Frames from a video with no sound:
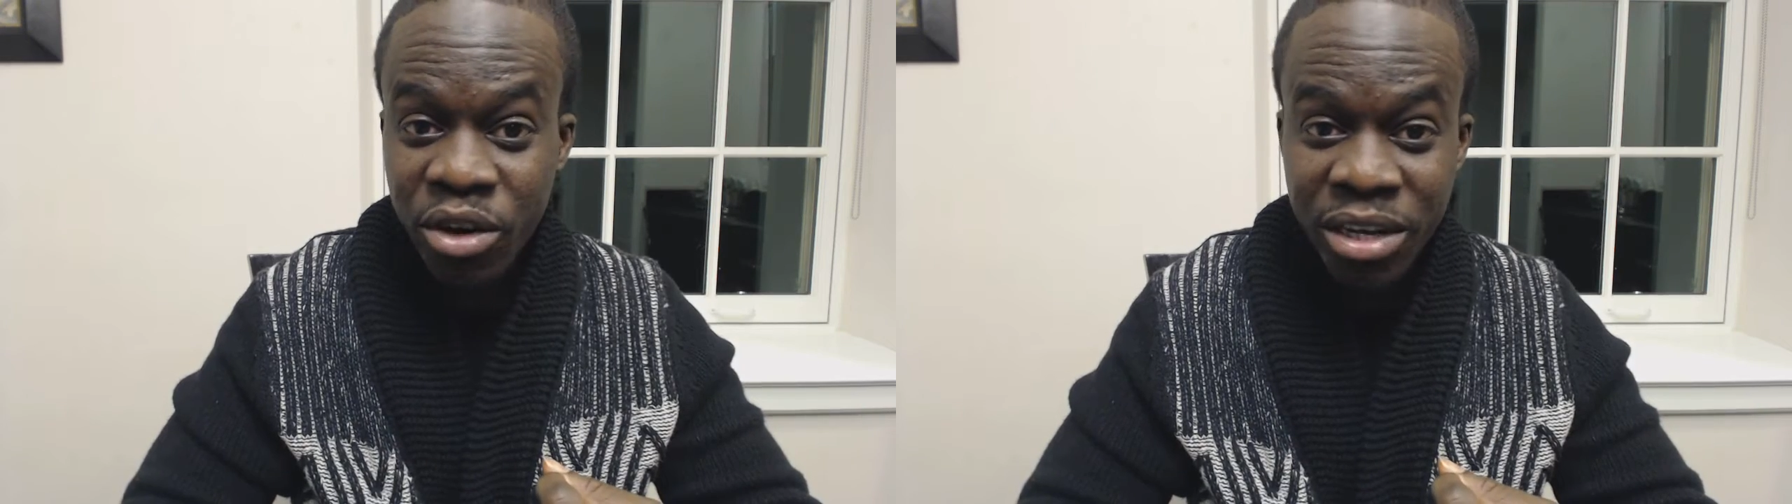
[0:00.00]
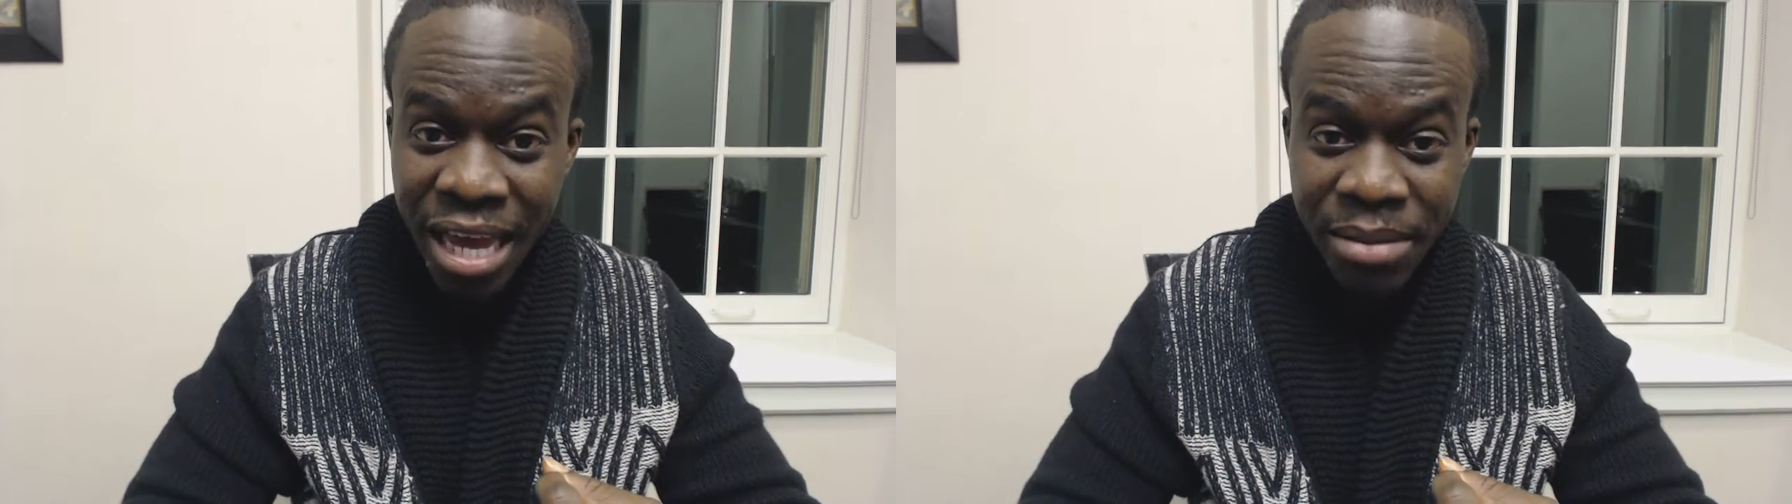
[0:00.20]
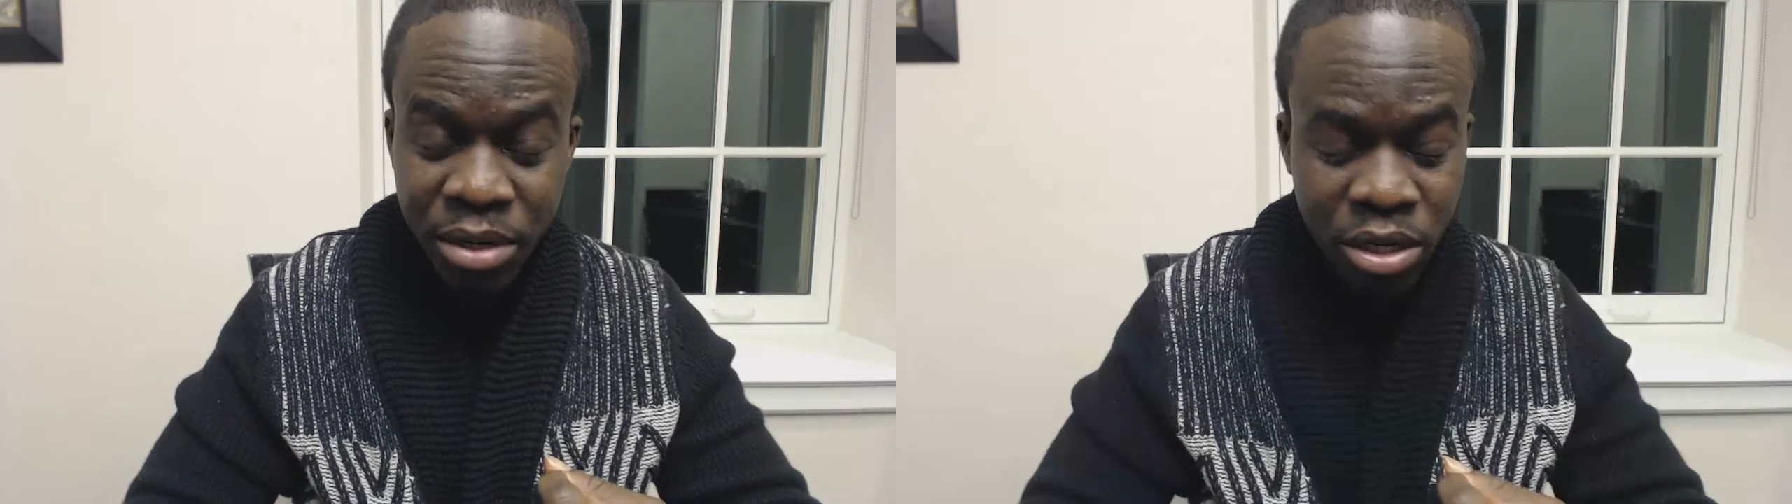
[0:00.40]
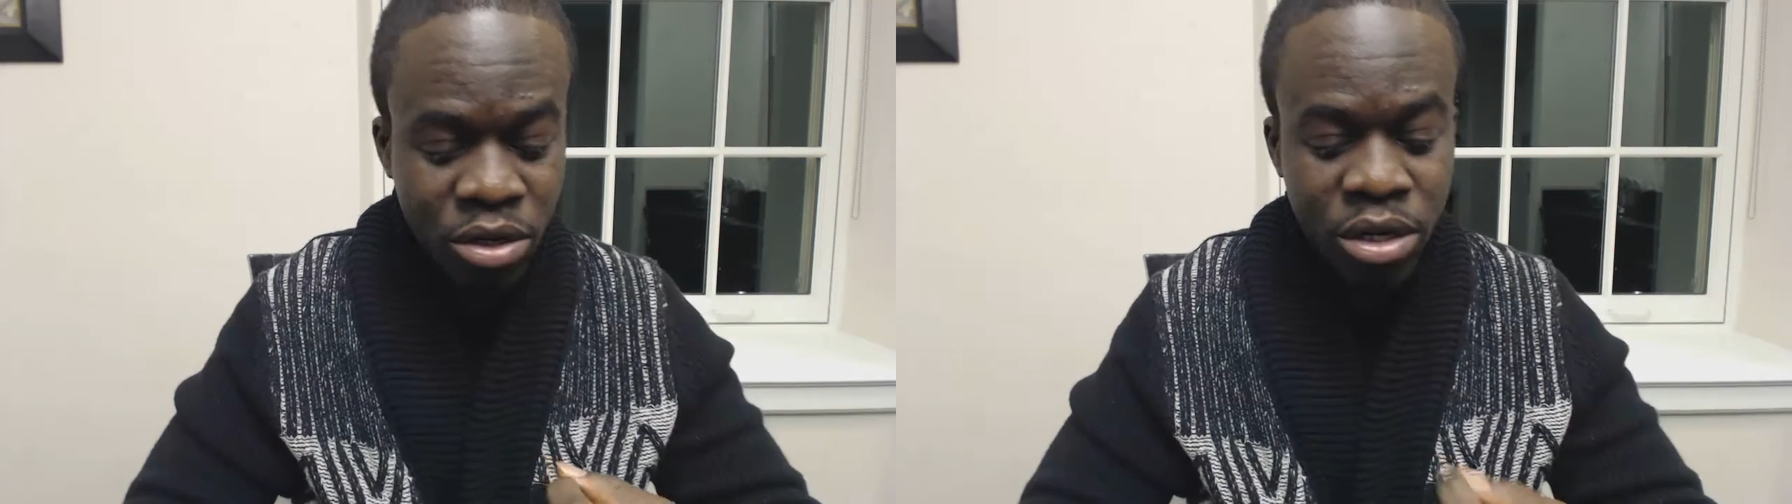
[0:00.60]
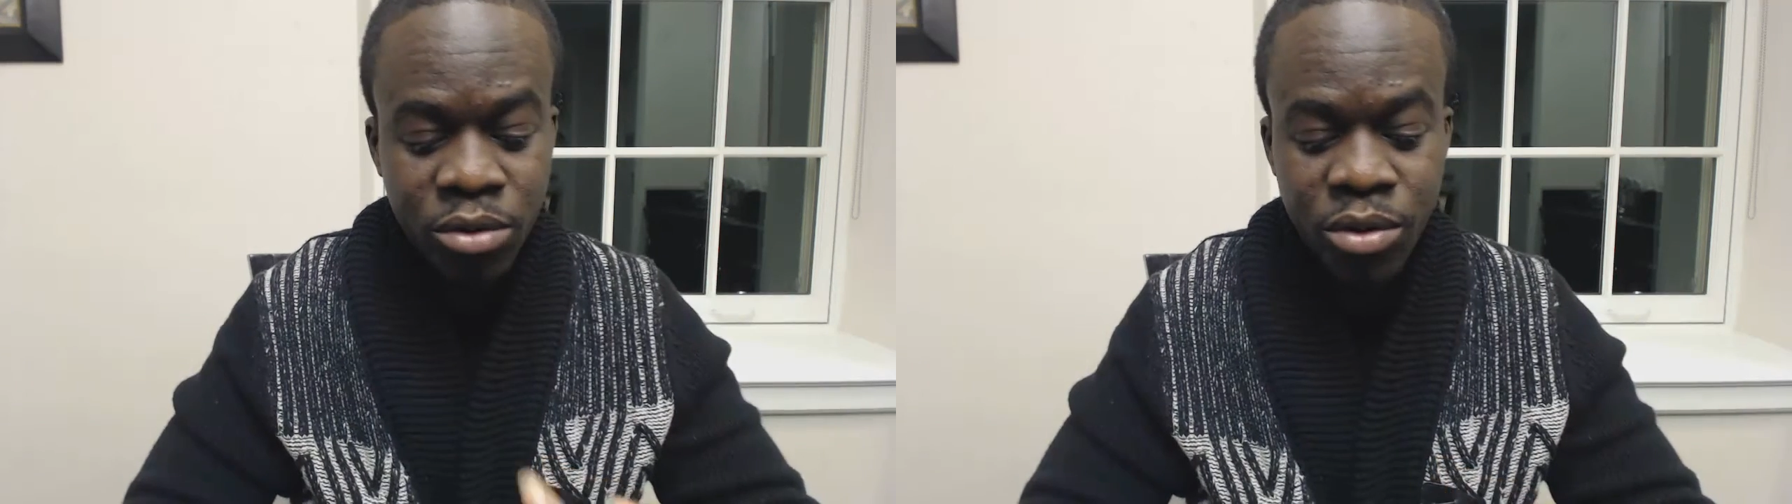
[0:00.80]
her game in
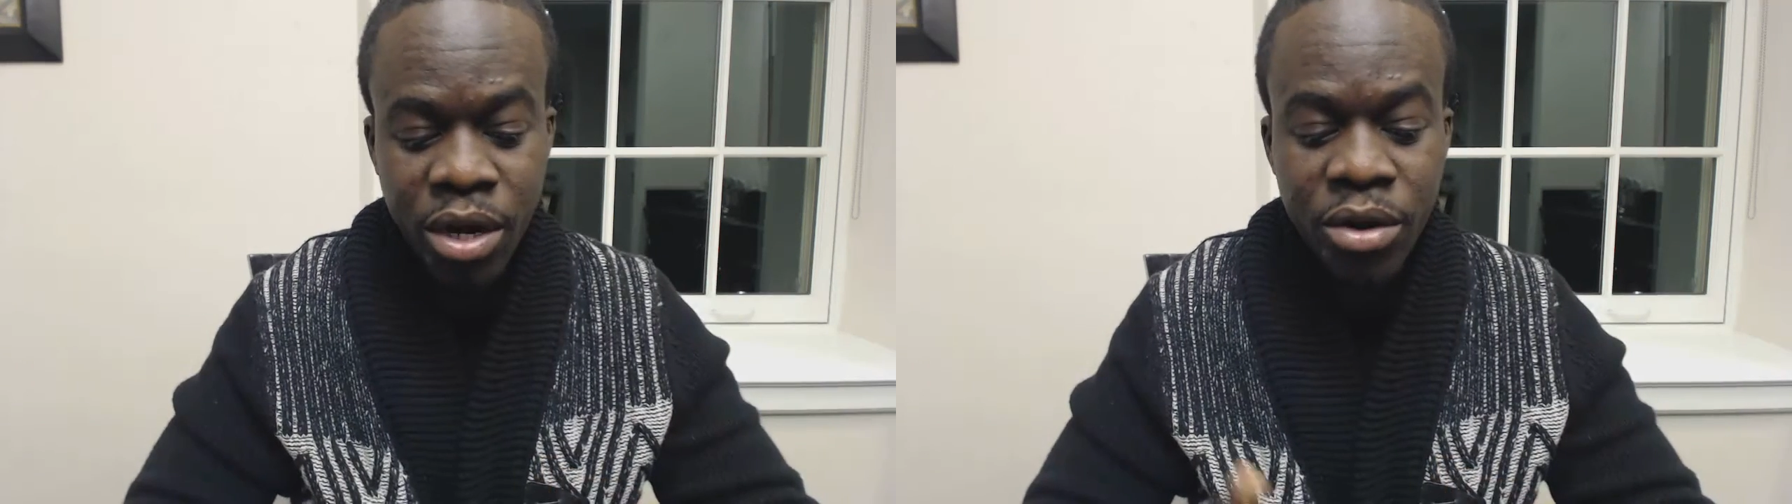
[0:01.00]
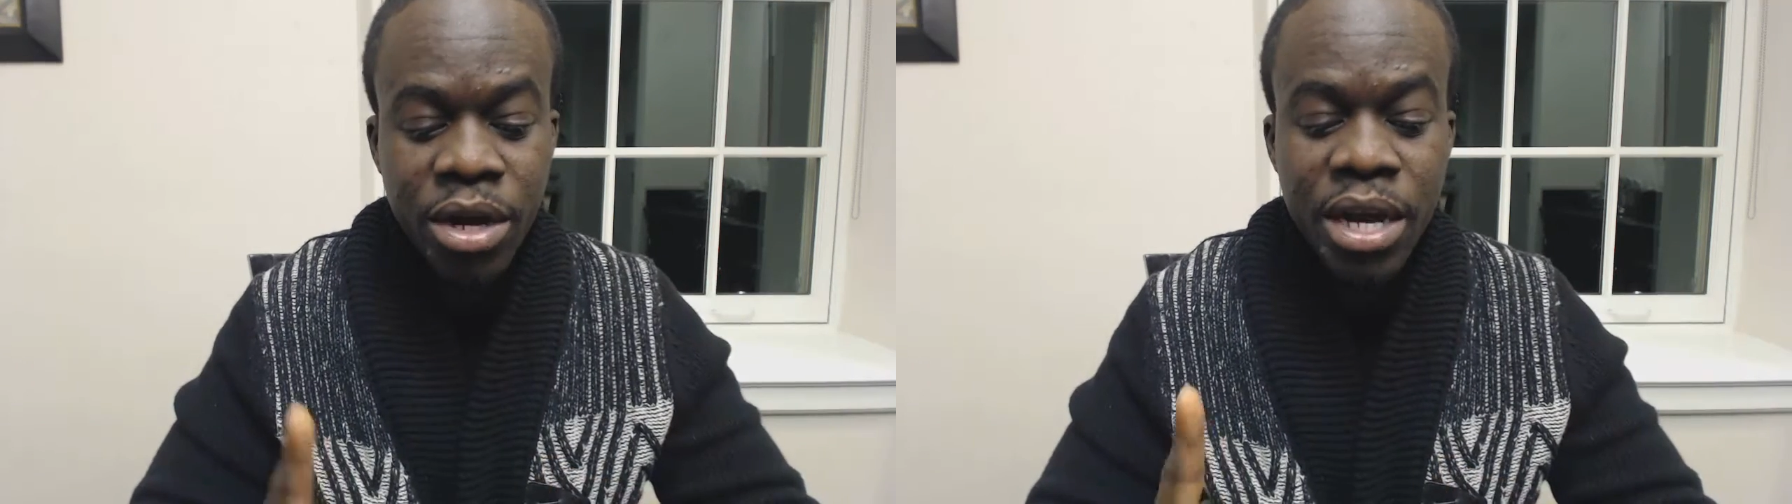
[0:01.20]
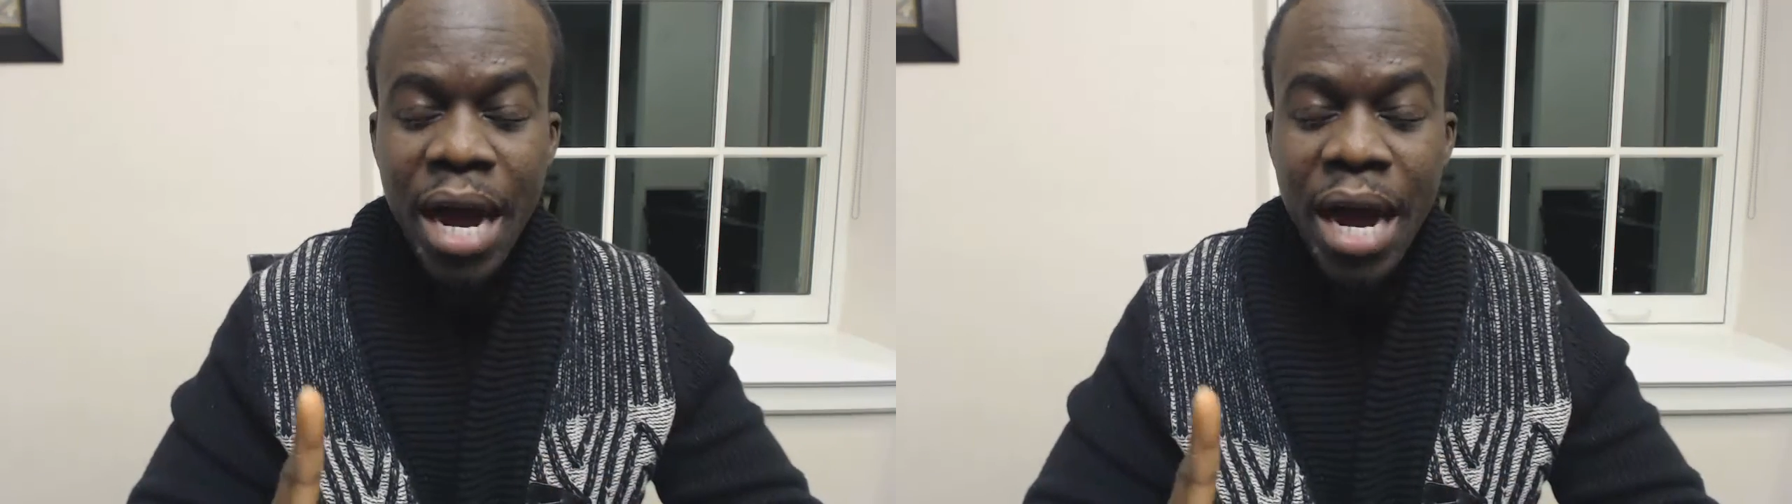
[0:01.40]
her career.